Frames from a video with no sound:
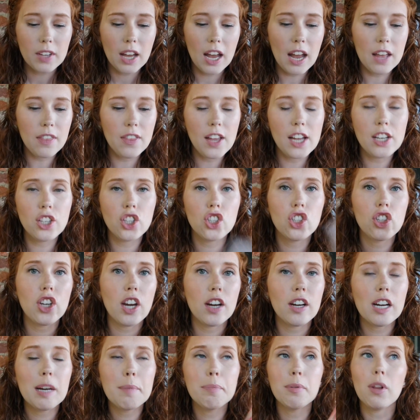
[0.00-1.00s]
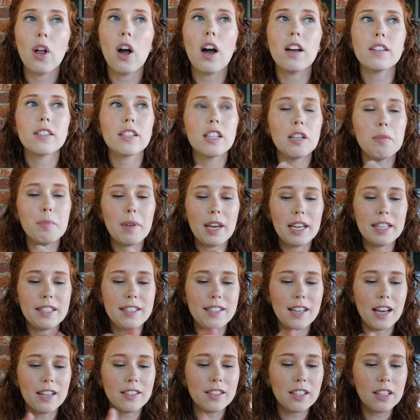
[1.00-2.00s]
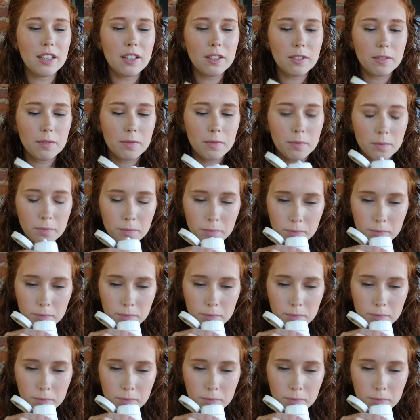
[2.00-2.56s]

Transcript: And then cherry blossom, it doesn't